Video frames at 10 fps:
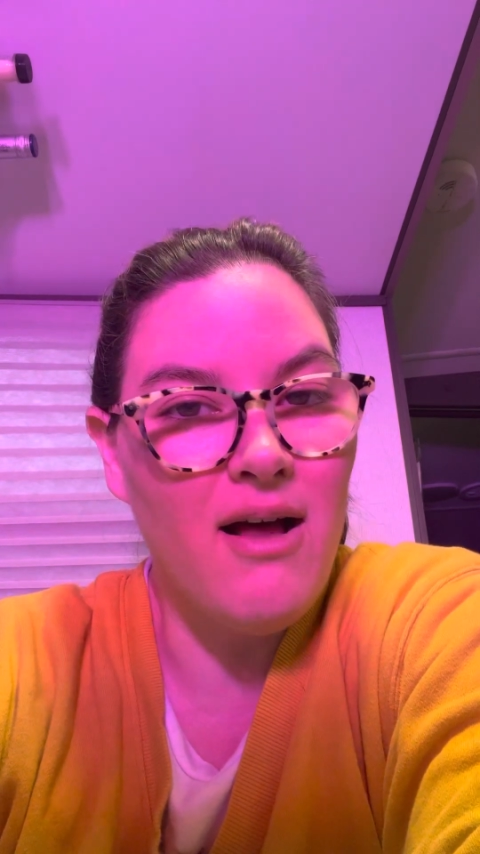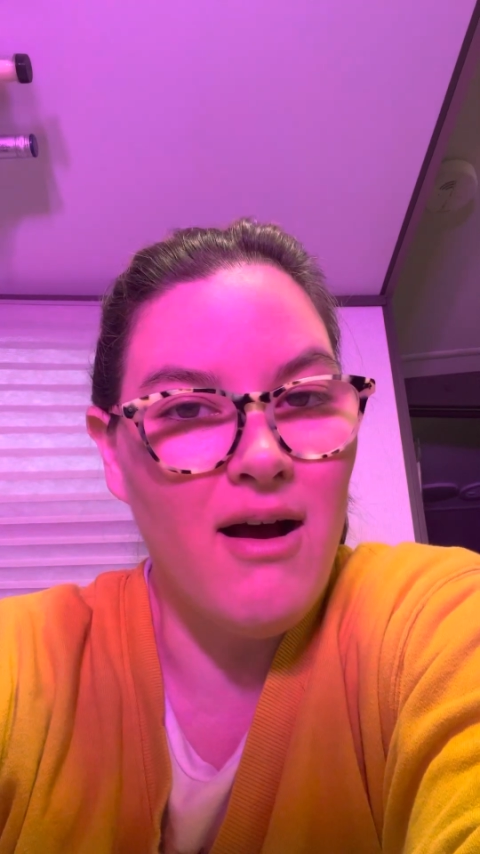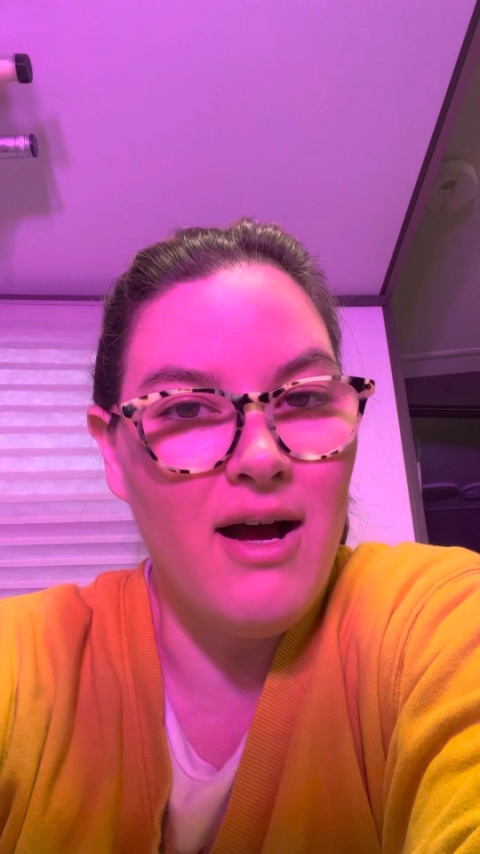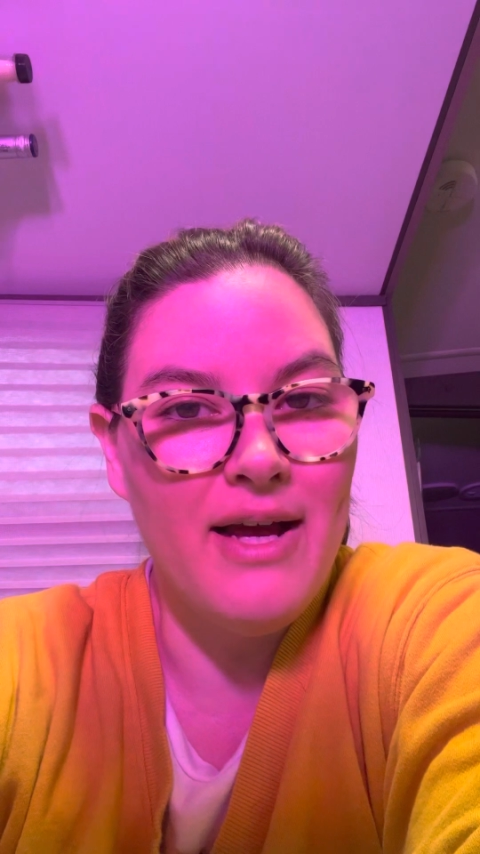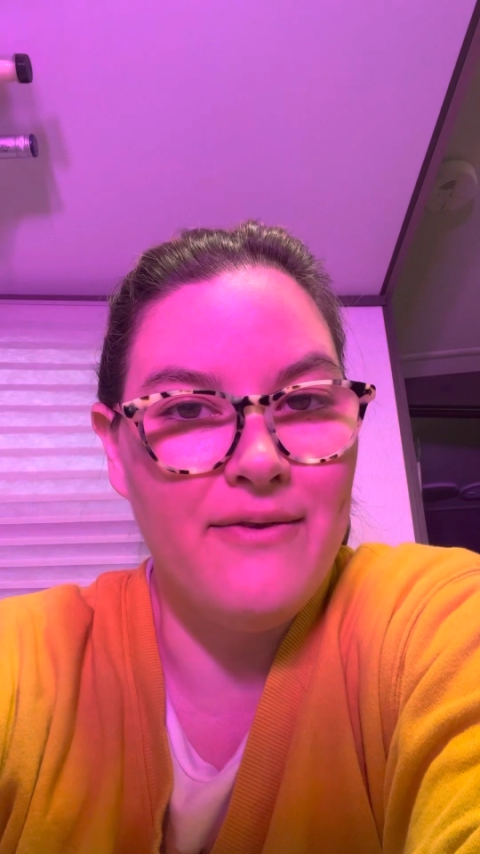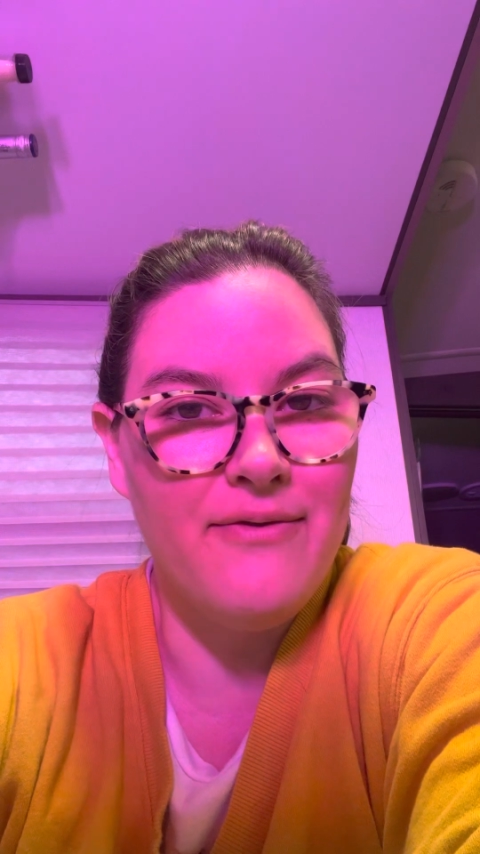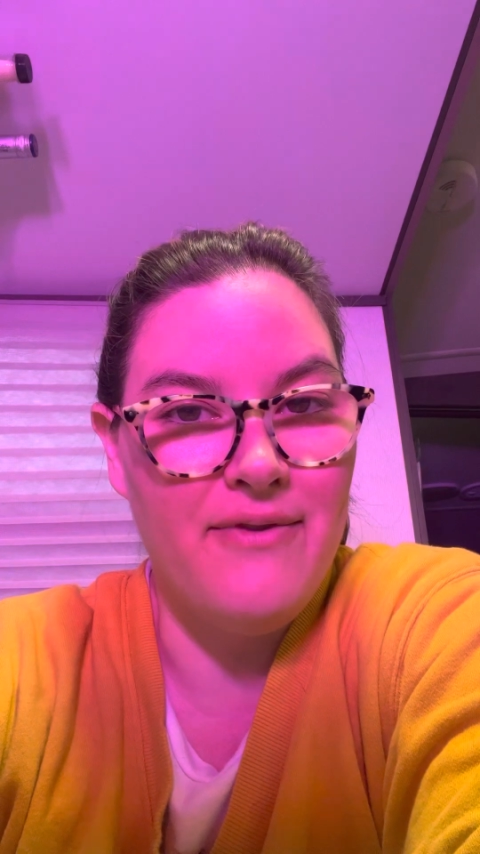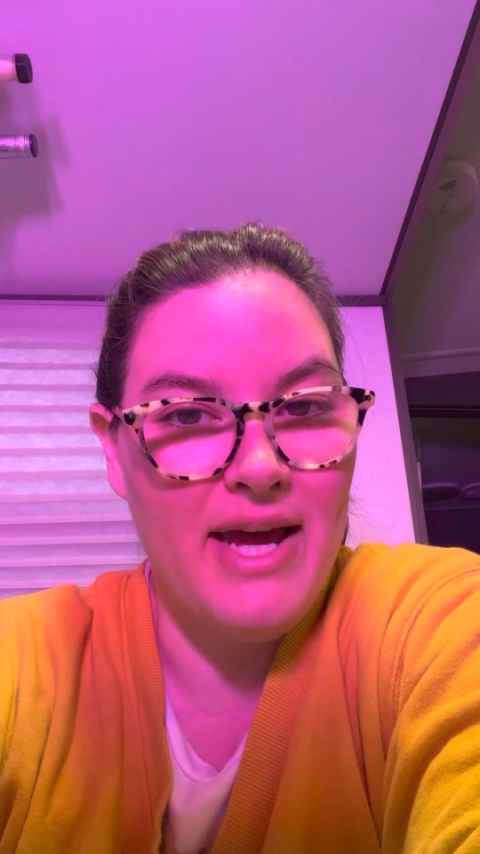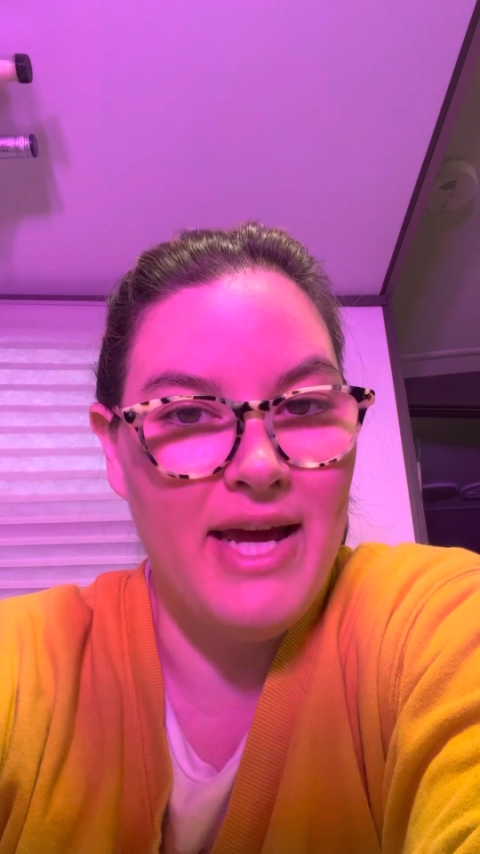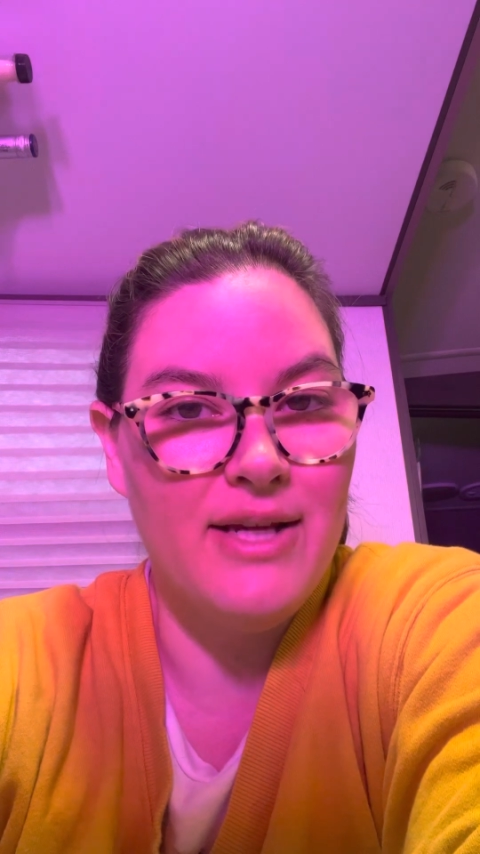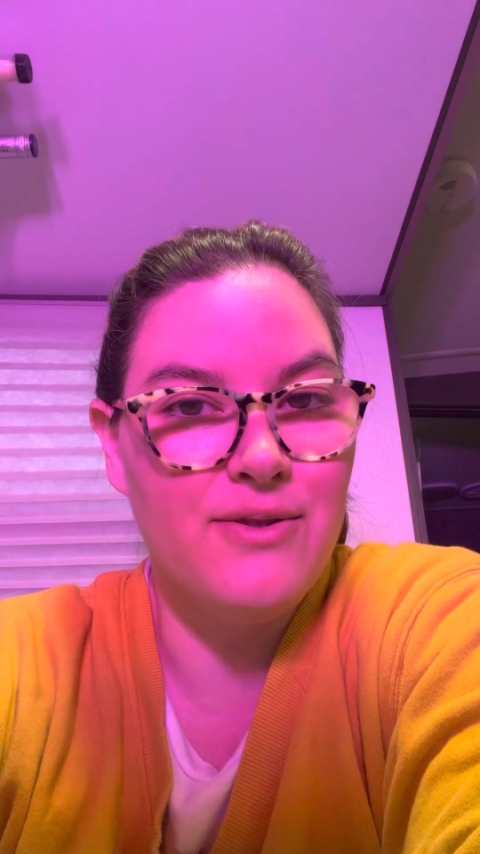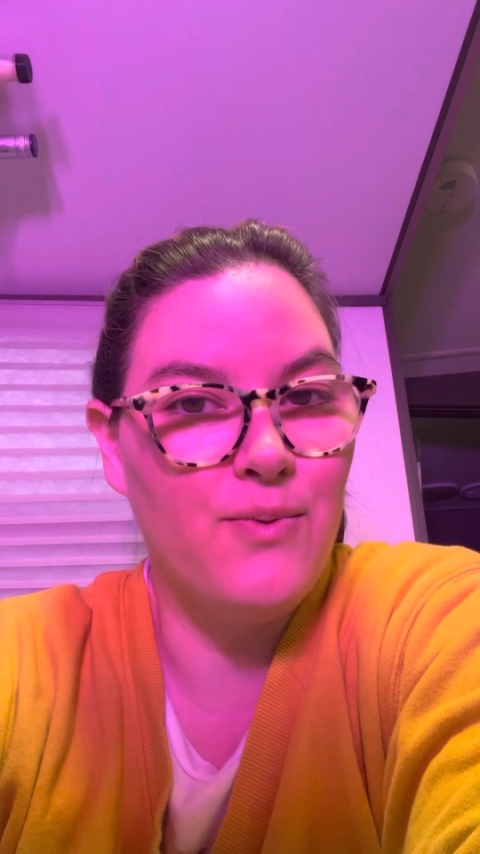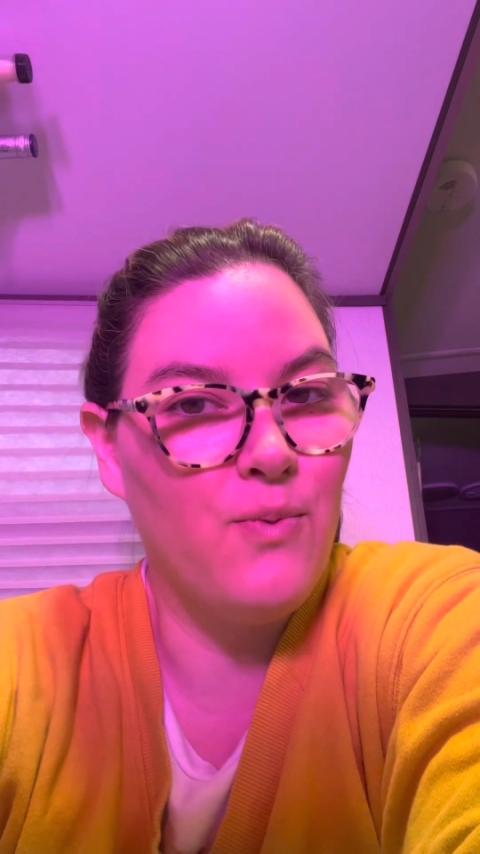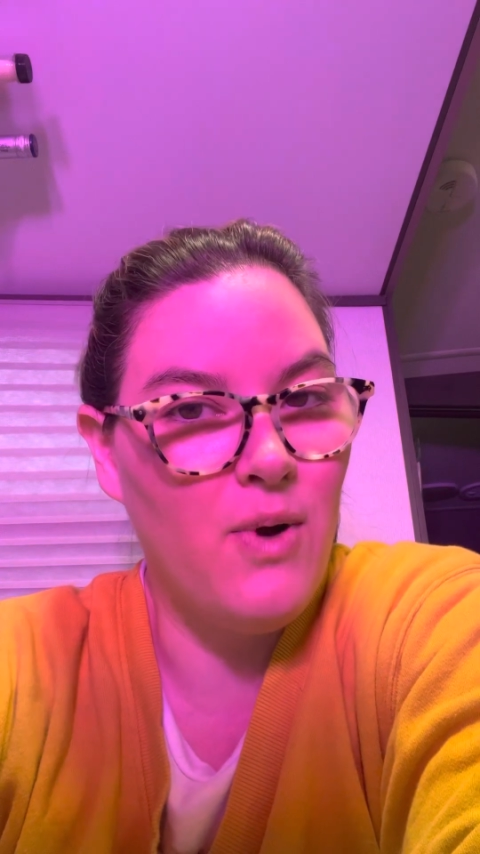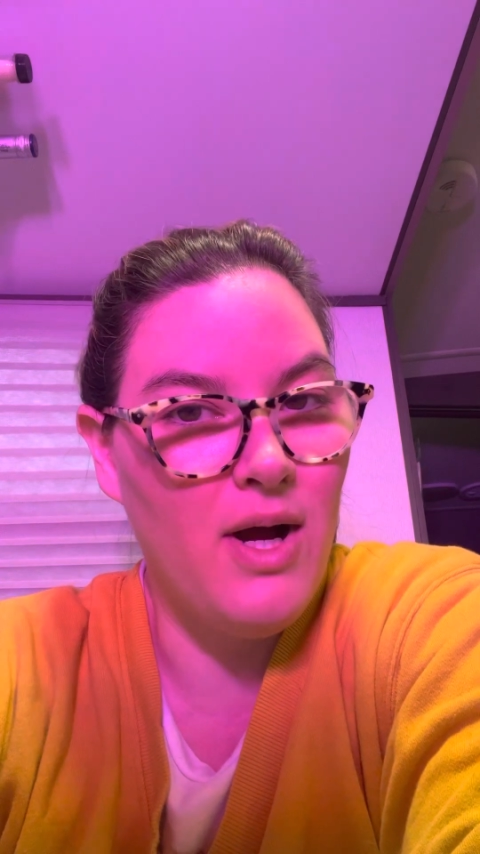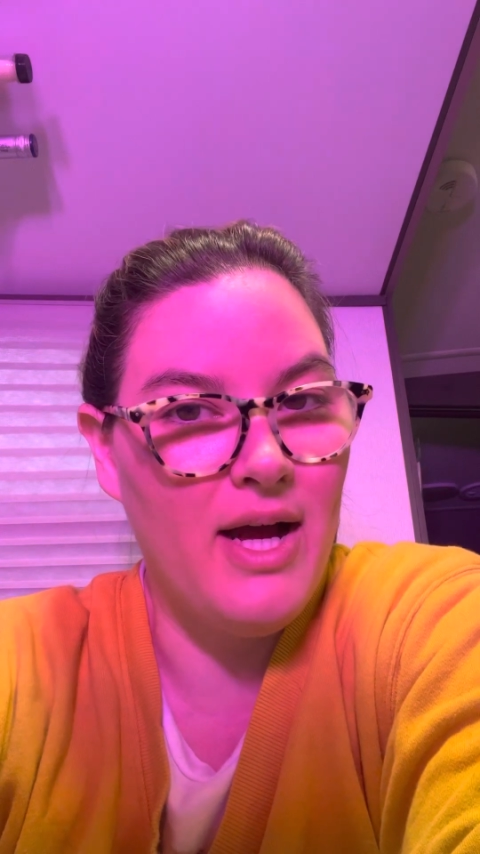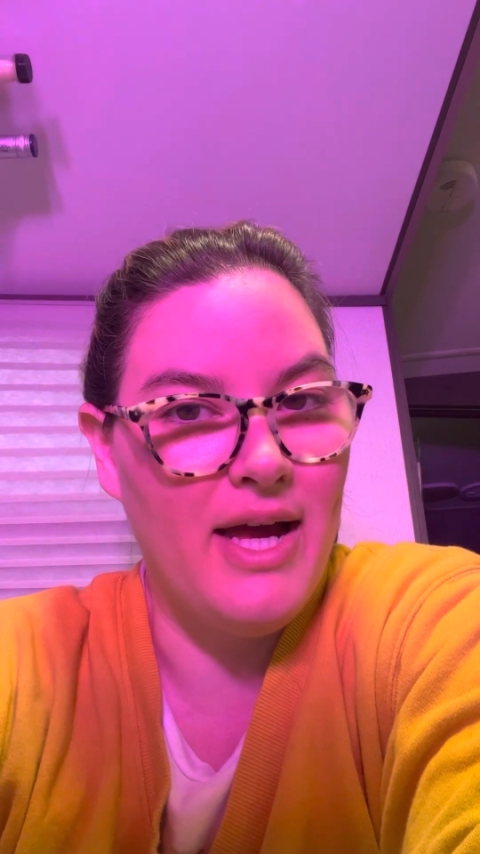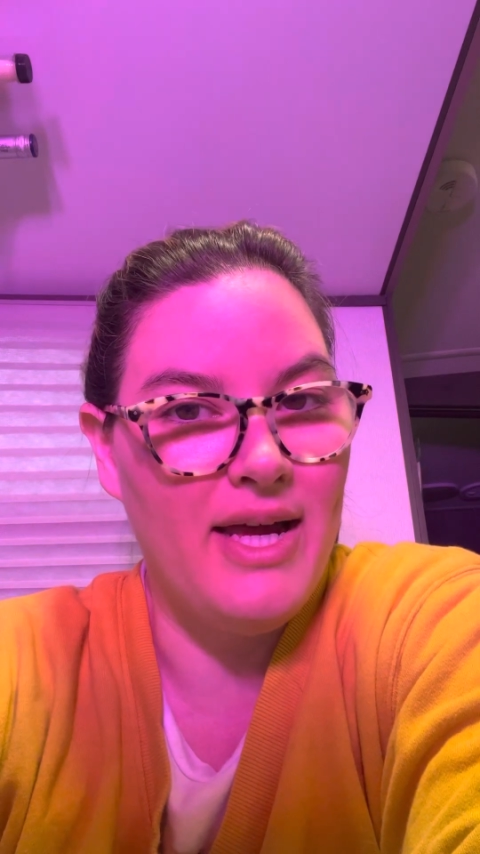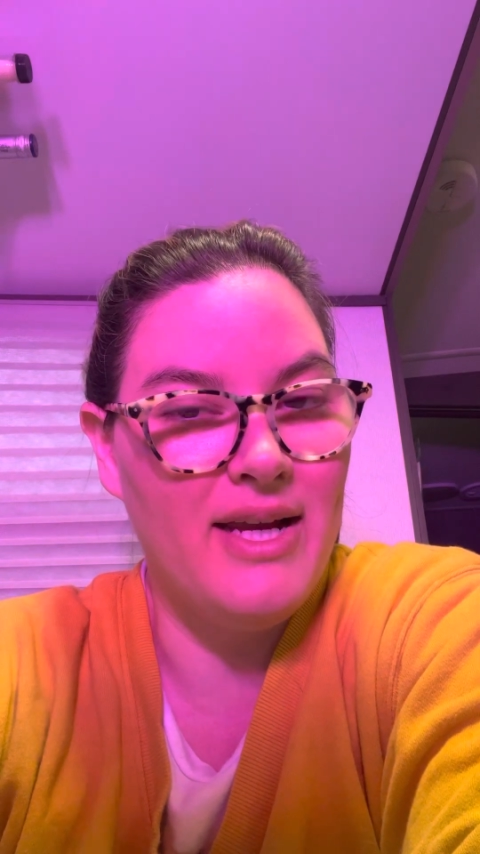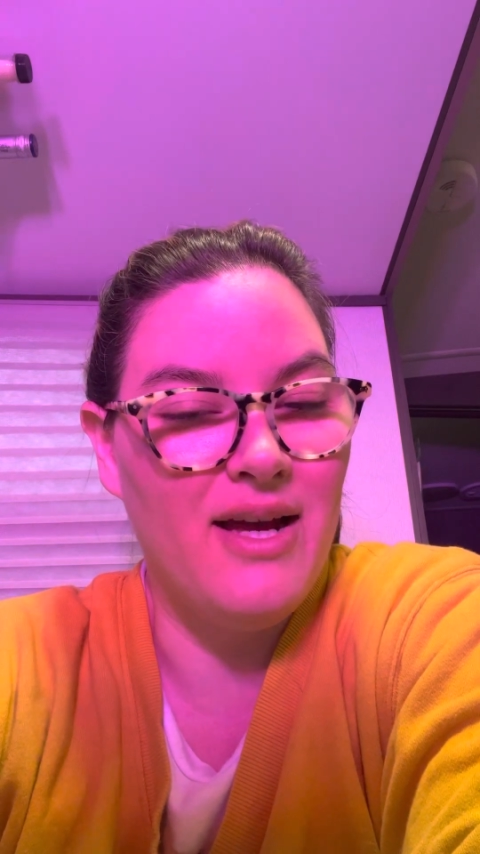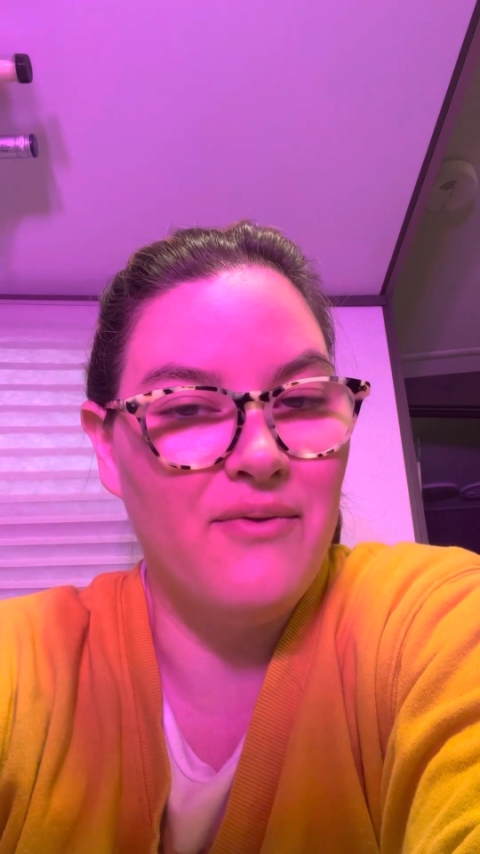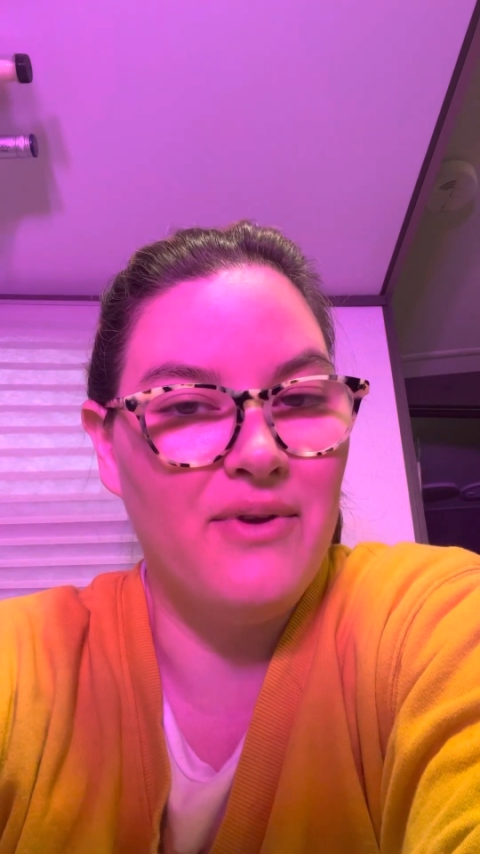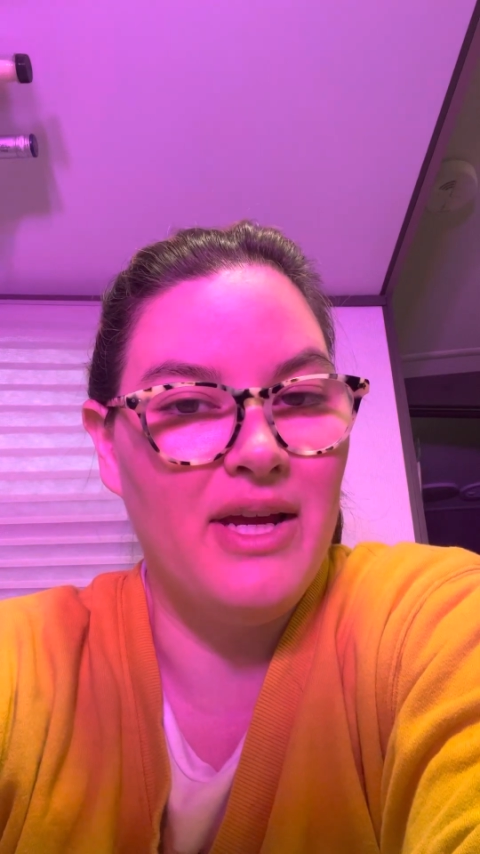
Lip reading: on phase 1 of